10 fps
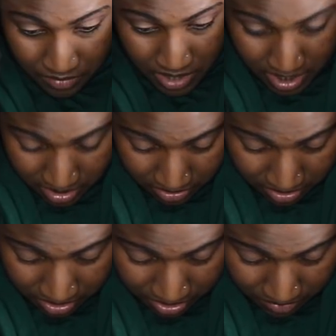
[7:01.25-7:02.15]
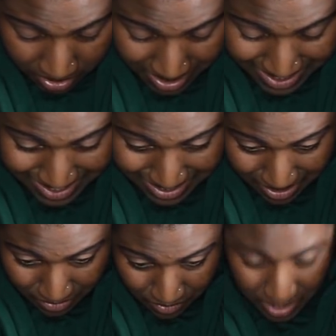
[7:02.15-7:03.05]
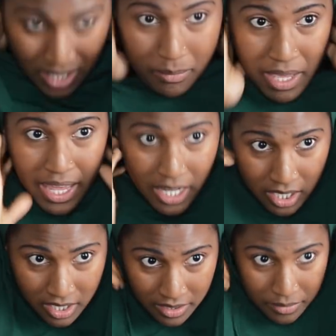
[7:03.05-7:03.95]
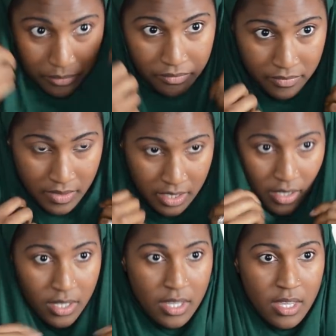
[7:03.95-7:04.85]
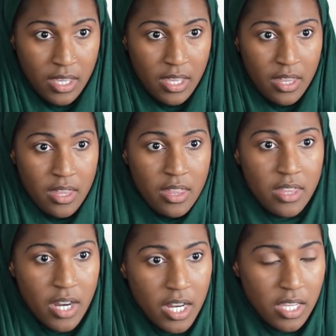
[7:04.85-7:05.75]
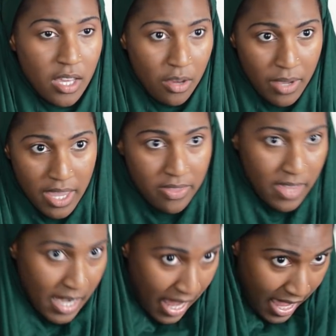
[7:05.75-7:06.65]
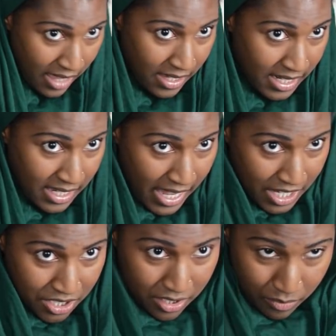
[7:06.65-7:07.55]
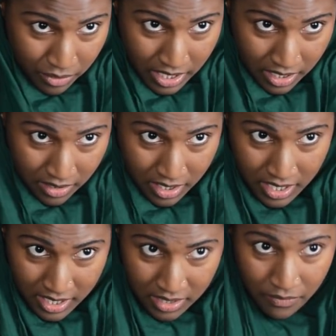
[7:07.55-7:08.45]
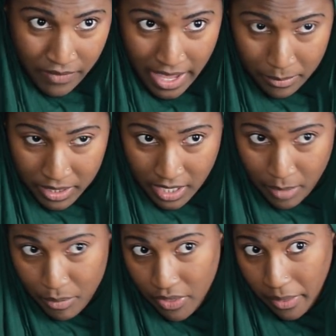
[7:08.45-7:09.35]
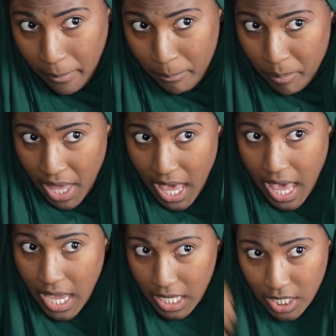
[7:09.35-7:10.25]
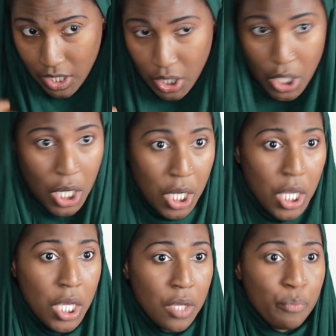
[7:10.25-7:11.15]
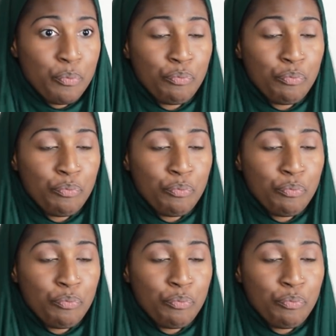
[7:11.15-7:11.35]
want, loose as you want, it doesn't really matter. There you go. And then I like to actually bring some fabric up in the back, honey,